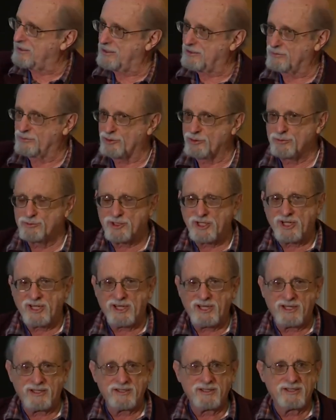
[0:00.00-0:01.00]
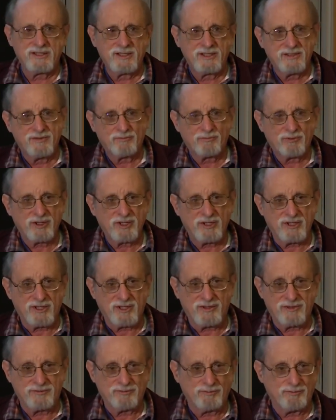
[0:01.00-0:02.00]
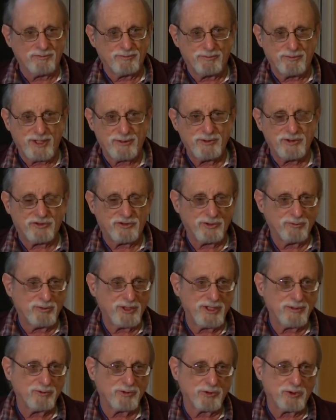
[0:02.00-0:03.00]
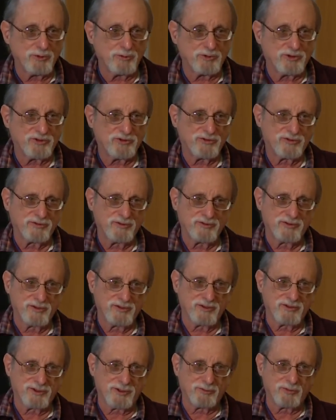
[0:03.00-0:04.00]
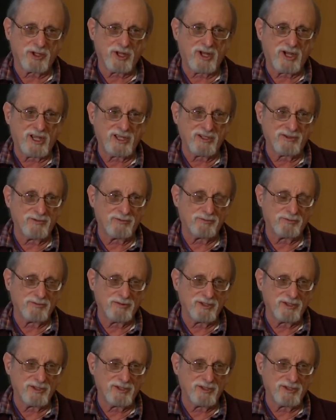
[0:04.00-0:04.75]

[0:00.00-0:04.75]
a room that had, maybe it's the Beam Group's supply